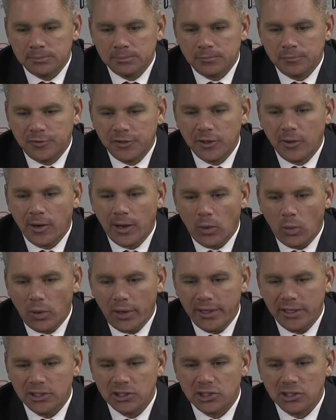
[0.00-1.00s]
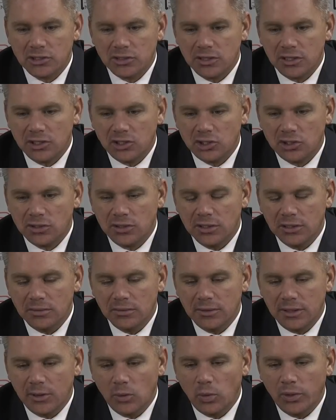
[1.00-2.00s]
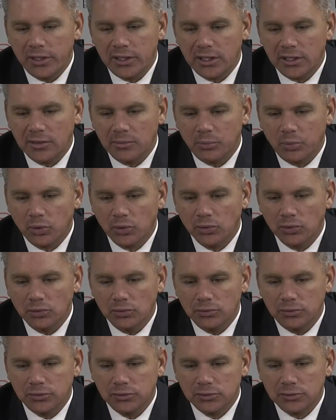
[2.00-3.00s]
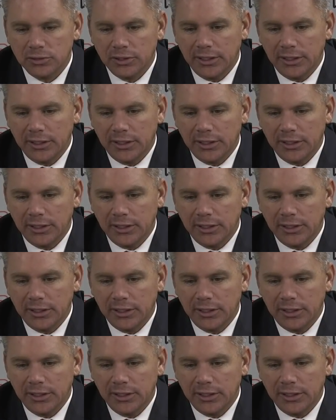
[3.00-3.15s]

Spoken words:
figure out ways that we can improve.